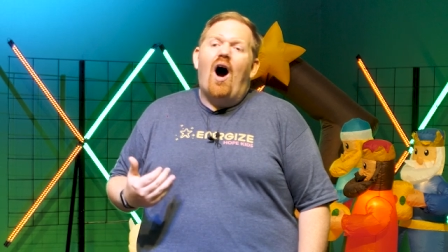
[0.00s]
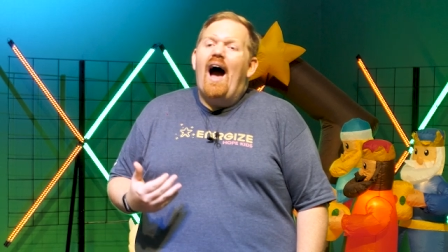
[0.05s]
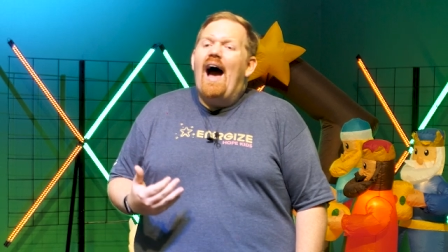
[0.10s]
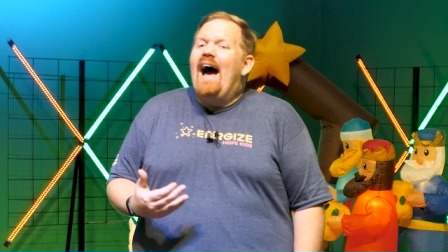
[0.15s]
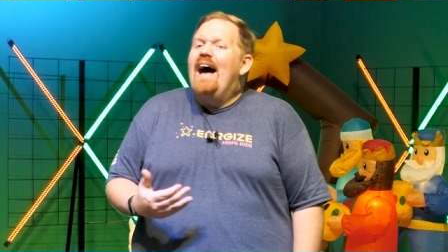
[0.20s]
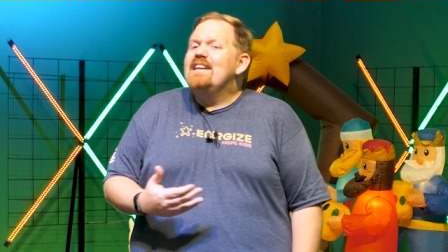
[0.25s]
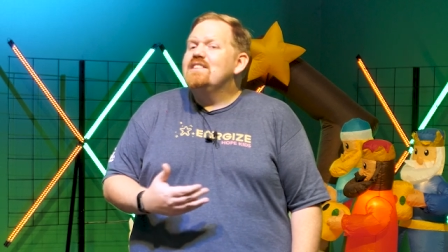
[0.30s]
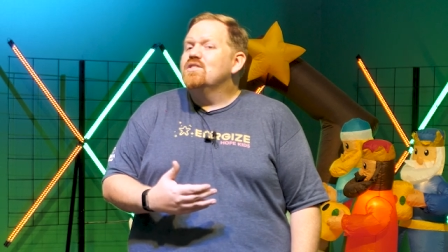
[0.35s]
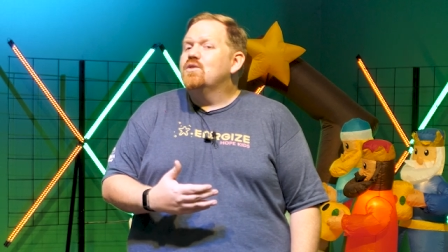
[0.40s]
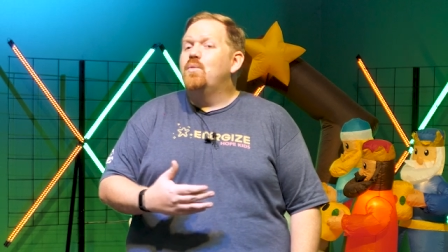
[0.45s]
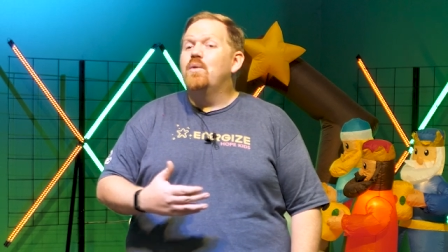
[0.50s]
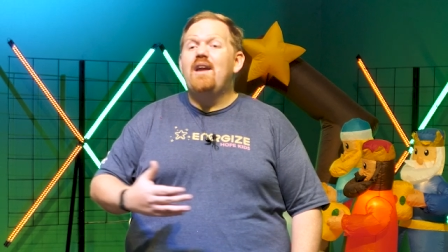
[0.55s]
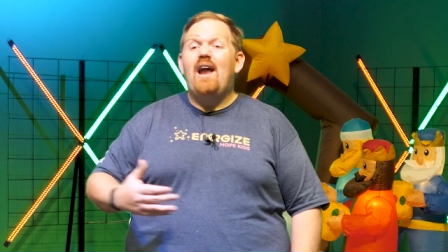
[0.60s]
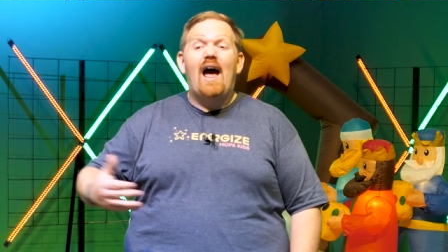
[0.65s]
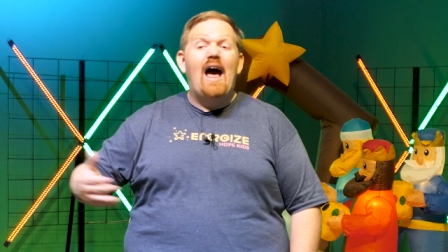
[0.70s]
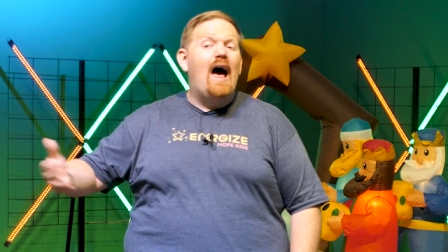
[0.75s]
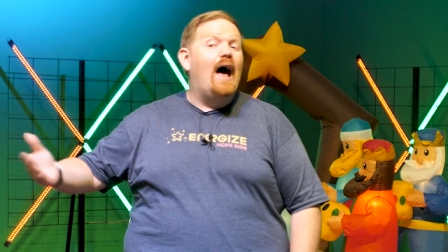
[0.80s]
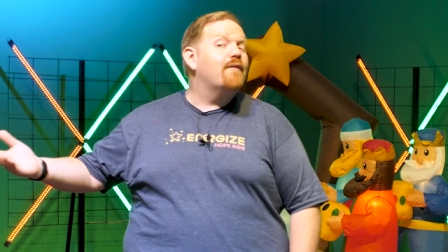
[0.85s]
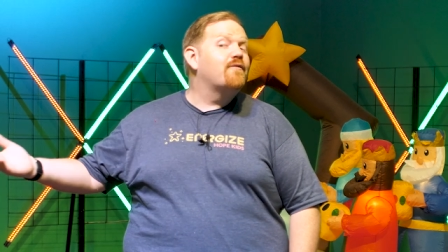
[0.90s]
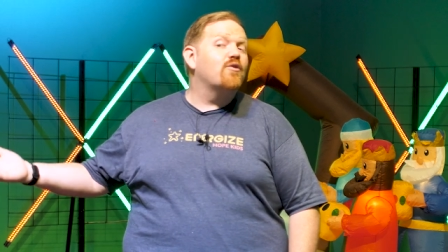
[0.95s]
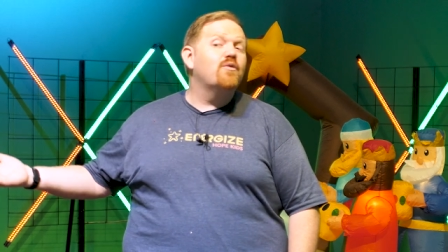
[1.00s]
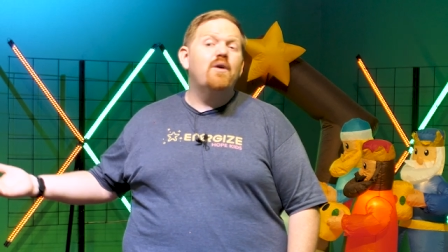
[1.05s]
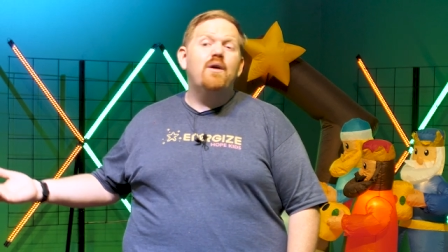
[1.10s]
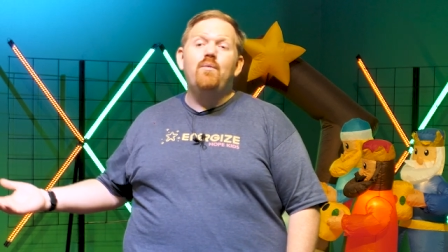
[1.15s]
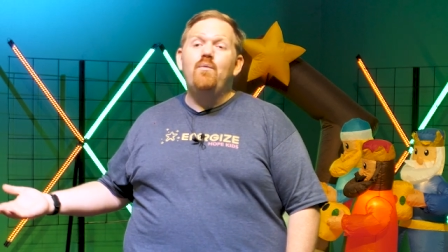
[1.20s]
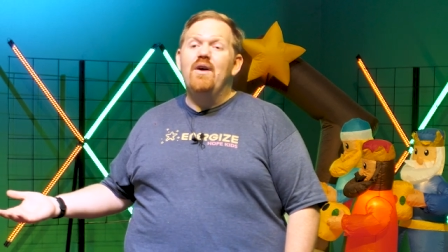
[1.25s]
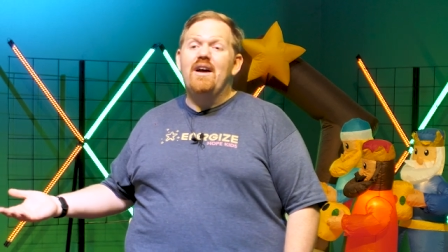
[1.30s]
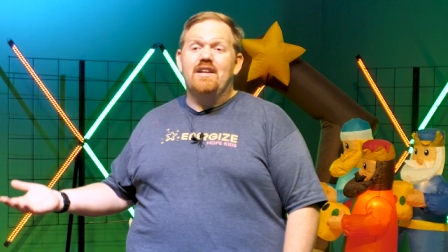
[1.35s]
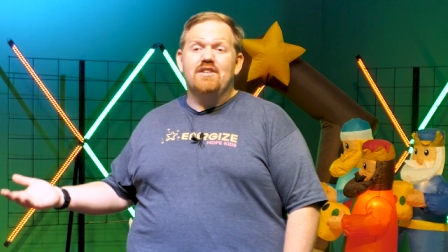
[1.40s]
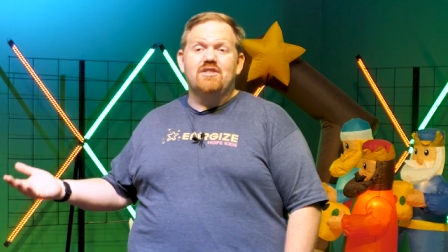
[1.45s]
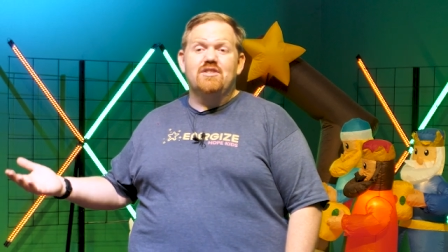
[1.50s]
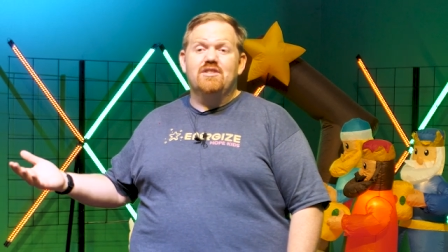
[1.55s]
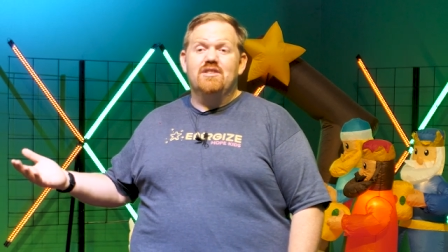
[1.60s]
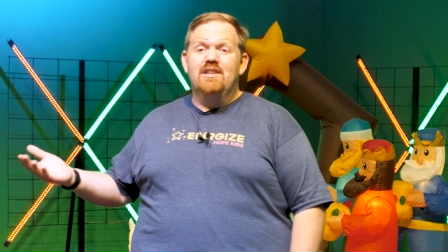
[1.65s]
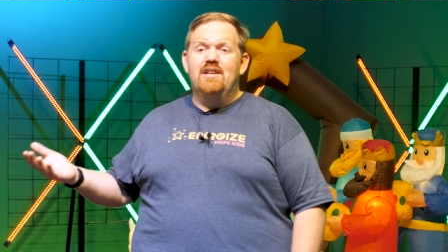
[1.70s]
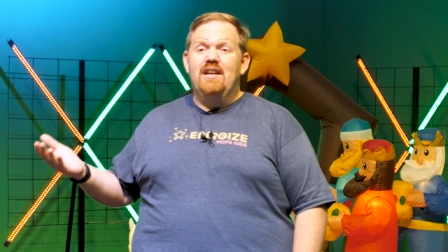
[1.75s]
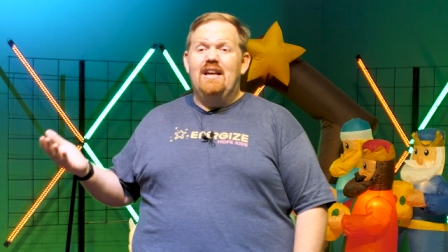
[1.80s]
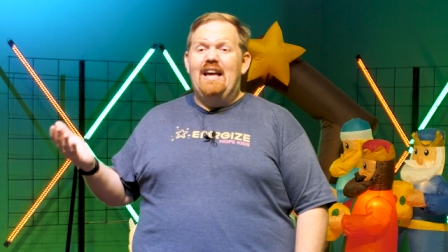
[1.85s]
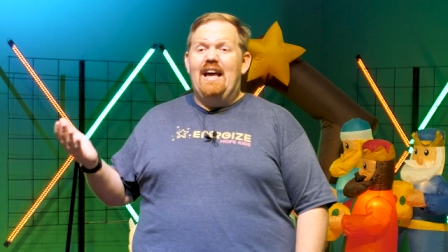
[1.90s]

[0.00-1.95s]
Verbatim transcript: ask whatever we wish